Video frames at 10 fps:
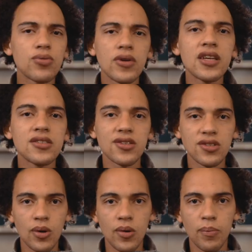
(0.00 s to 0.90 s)
rigs are
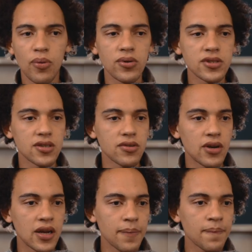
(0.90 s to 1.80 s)
so important,
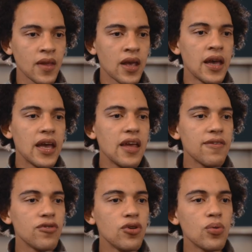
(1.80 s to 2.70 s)
right?
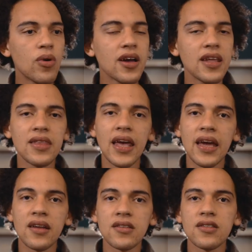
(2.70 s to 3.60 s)
If you are in the
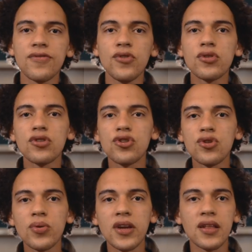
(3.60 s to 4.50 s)
edit, if you're
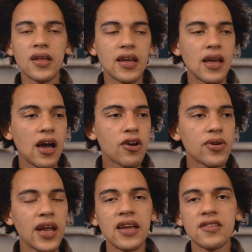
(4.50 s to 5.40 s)
doing a
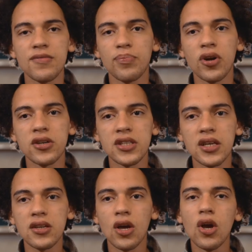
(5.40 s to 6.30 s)
creative
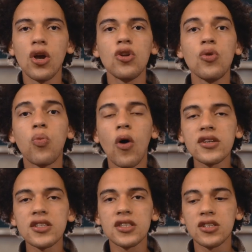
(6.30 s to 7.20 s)
project, you
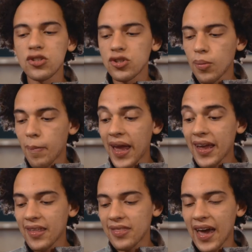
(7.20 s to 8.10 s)
want to
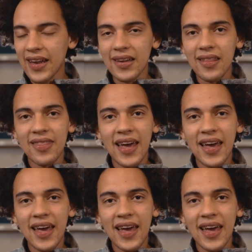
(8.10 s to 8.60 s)
make that